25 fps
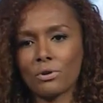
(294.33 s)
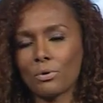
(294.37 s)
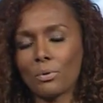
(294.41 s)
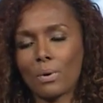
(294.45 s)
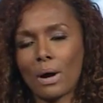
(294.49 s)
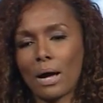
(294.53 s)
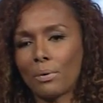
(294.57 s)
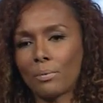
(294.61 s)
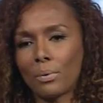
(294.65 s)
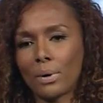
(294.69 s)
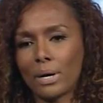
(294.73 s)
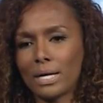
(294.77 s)
who
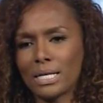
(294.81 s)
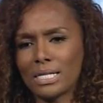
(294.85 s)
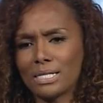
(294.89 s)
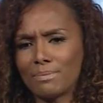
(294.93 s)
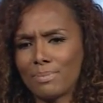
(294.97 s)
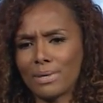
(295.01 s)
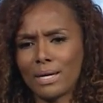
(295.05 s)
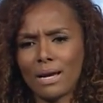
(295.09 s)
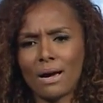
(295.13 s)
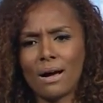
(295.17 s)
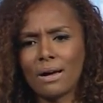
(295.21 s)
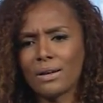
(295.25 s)
I was
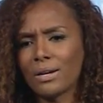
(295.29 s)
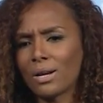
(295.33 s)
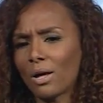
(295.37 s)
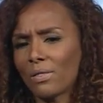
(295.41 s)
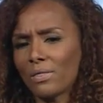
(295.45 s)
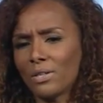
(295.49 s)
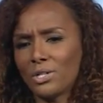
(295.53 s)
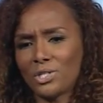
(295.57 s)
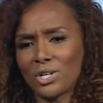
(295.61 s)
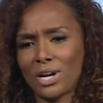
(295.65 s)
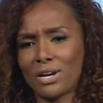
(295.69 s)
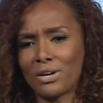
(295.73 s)
beyond all
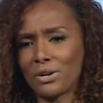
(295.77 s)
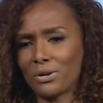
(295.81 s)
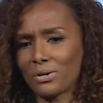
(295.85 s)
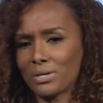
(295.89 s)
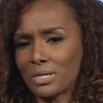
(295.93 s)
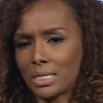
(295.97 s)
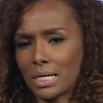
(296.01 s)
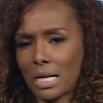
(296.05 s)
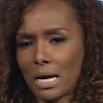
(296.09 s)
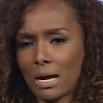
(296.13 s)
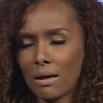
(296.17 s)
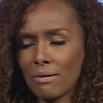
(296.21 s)
the gender
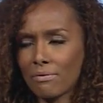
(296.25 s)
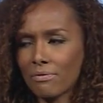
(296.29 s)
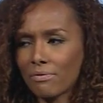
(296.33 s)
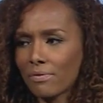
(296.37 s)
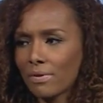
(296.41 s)
stuff.